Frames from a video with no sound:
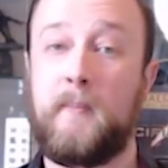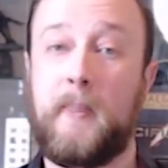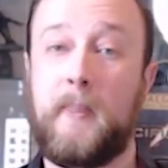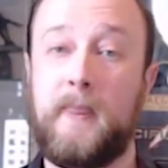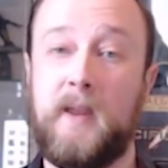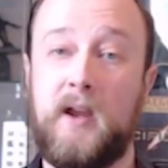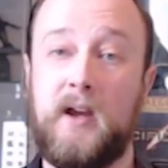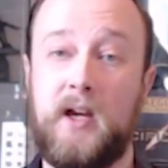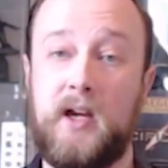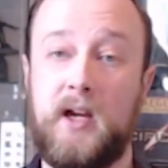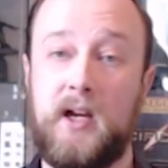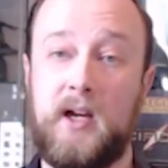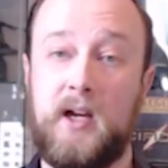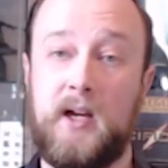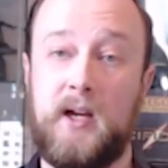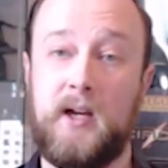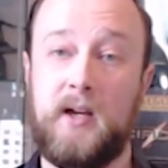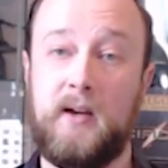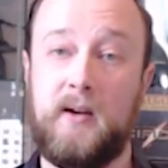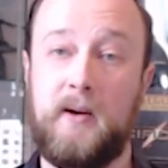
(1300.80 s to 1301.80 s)

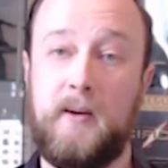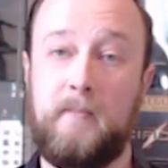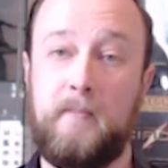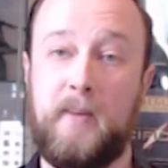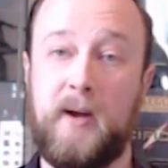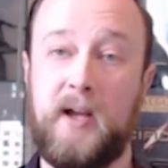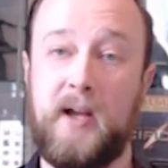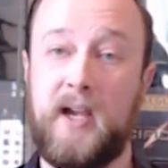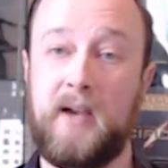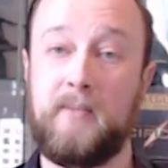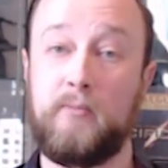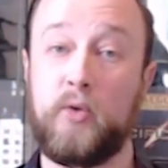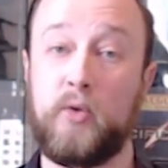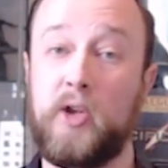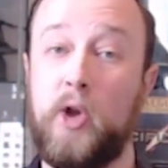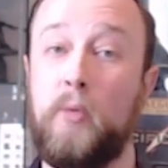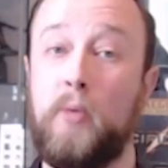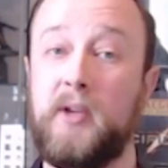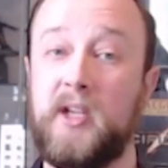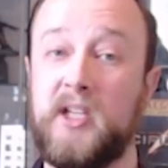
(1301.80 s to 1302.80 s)
But I'm really
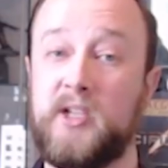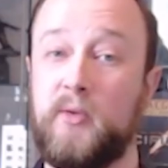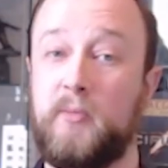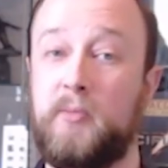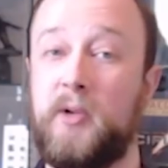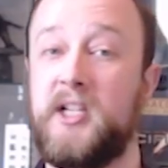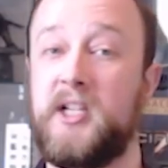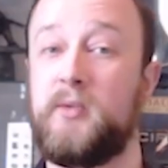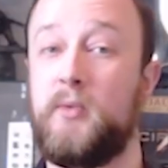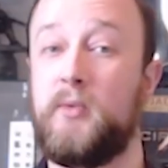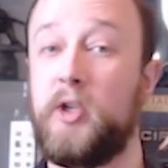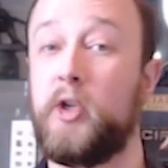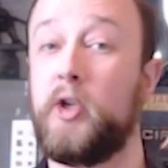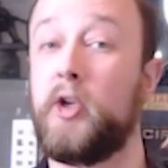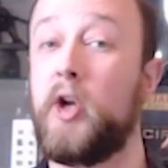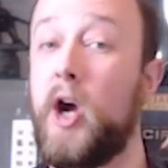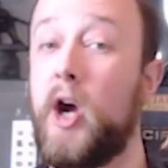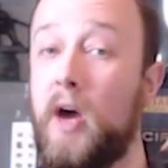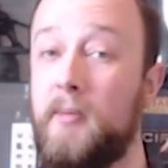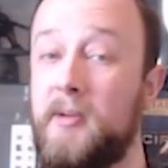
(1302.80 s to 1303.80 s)
hoping it's replaced with a good
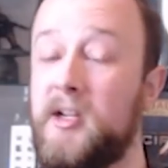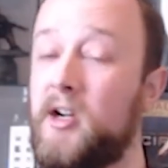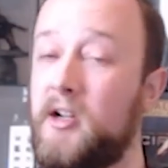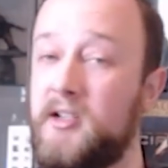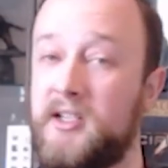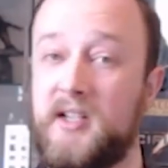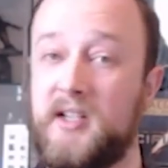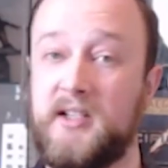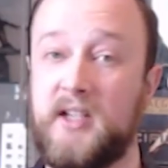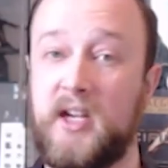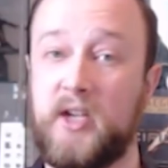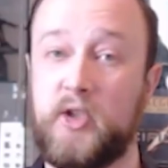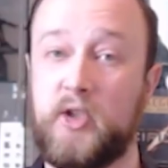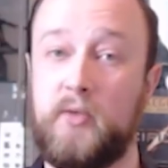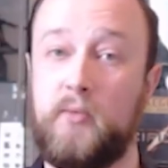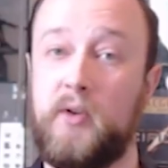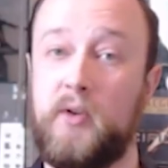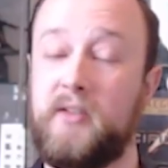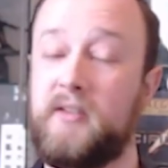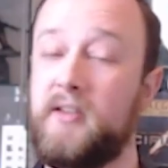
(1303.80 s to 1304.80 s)
hobby content section
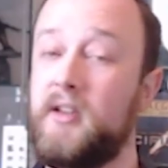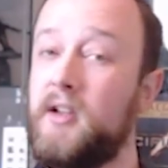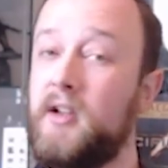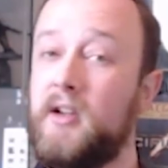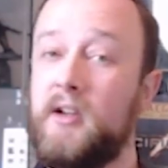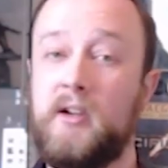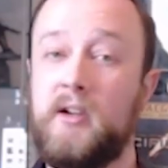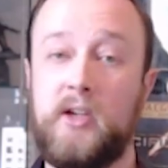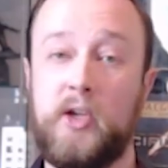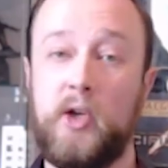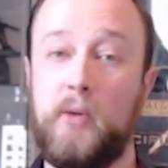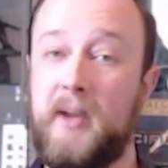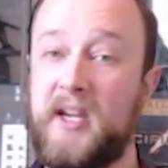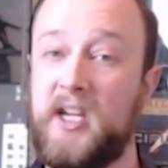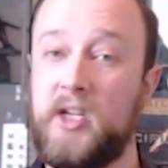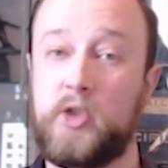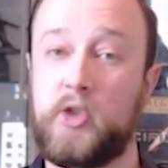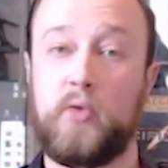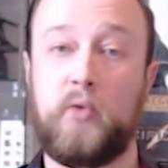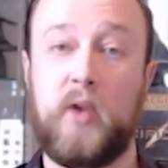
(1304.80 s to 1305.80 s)
with, making
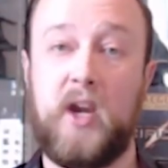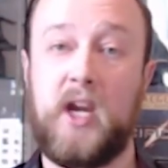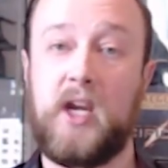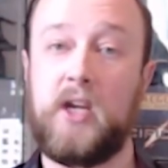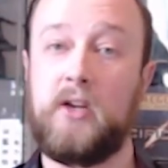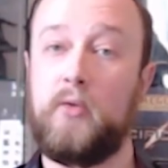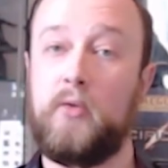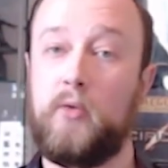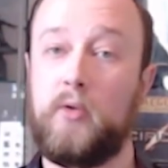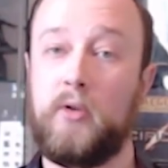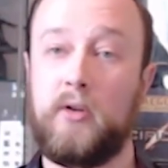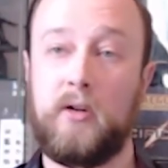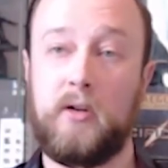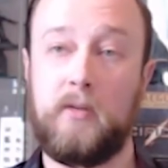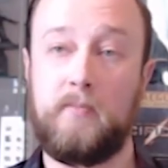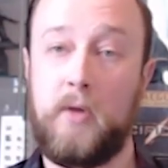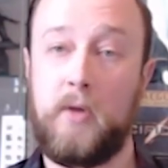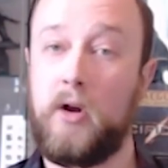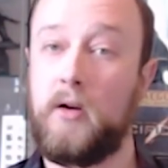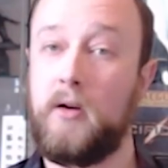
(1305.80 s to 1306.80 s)
terrain or
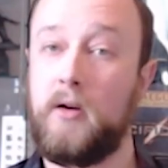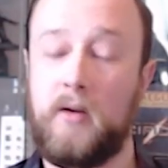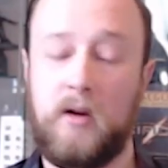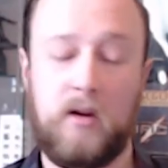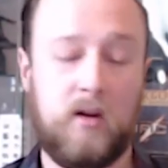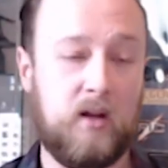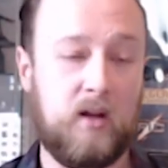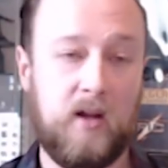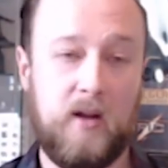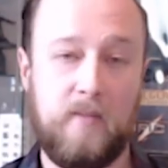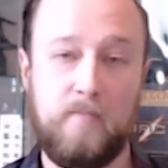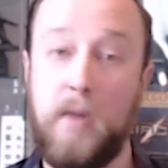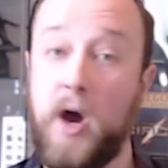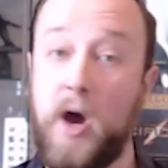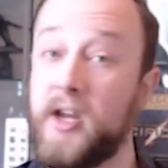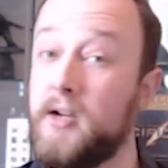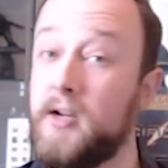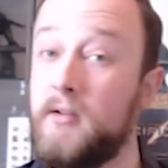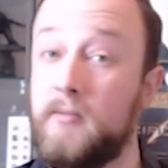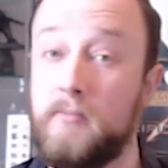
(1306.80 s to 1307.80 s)

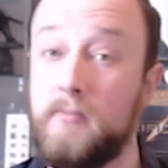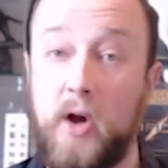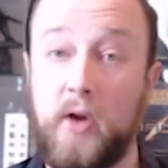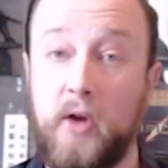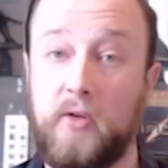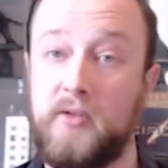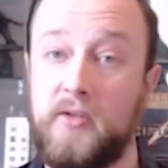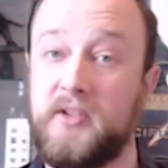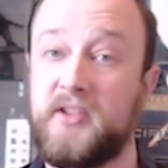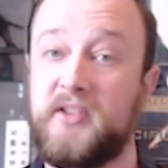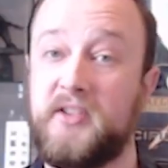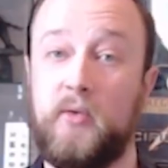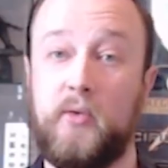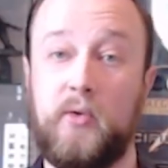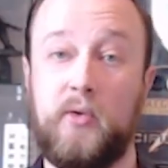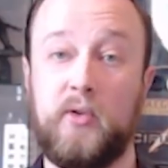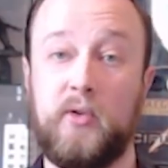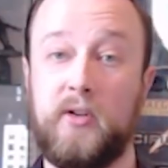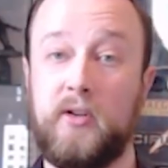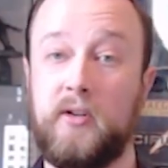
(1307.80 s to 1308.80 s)
modding models
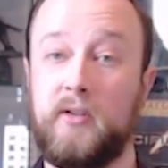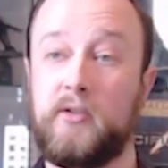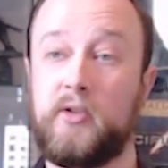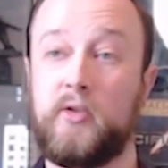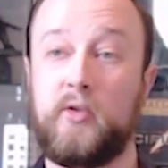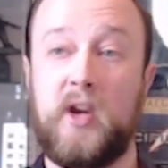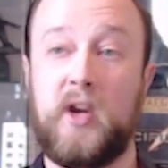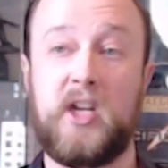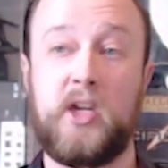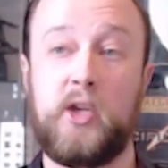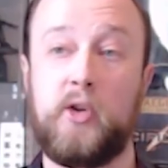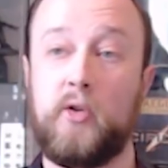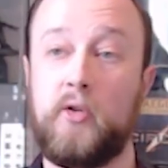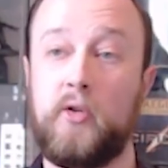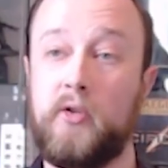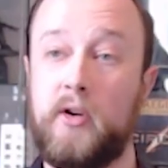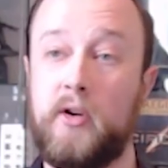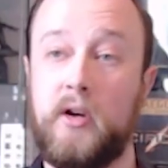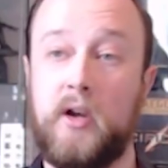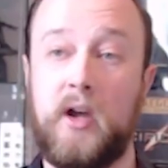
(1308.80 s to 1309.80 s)
or creating your
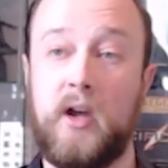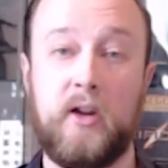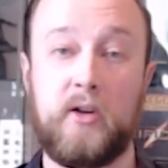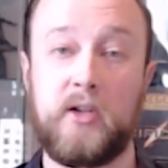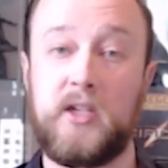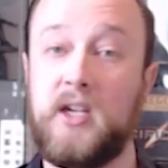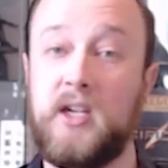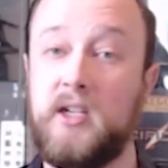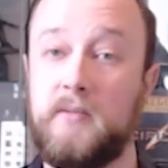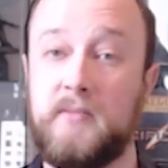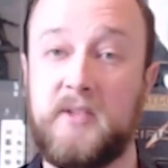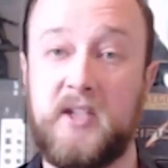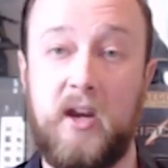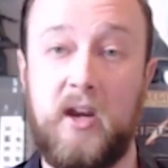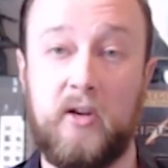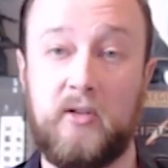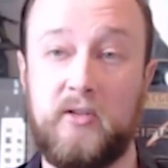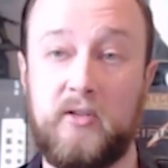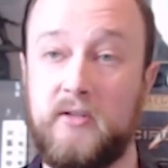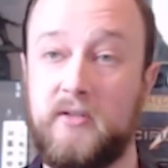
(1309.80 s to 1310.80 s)
own Iron Kingdoms
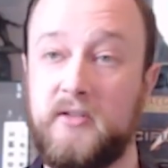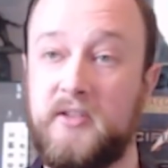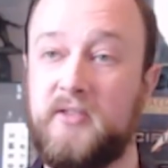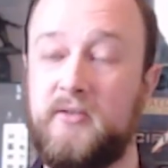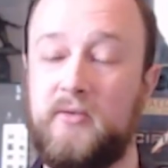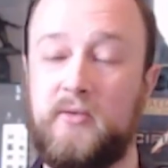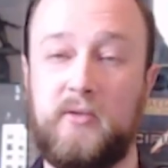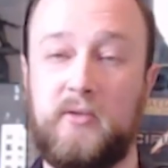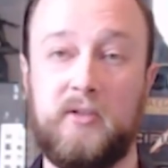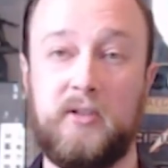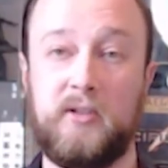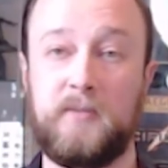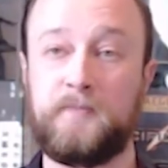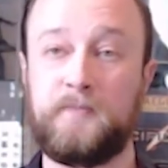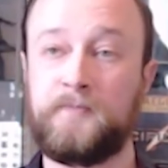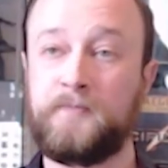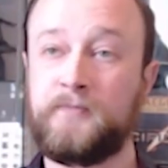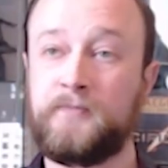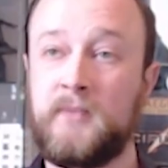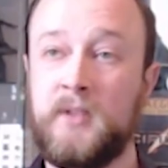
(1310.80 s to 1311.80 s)
characters or
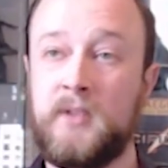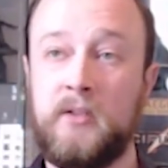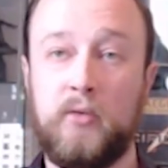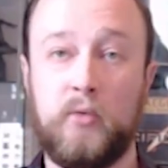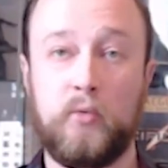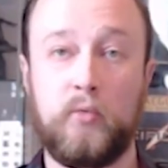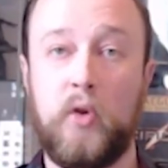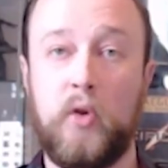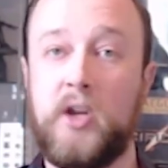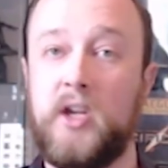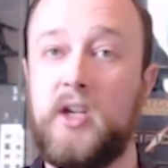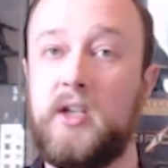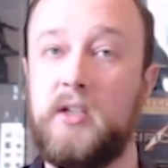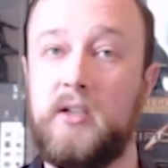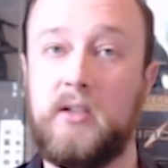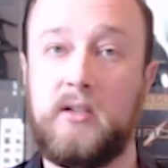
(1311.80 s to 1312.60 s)
running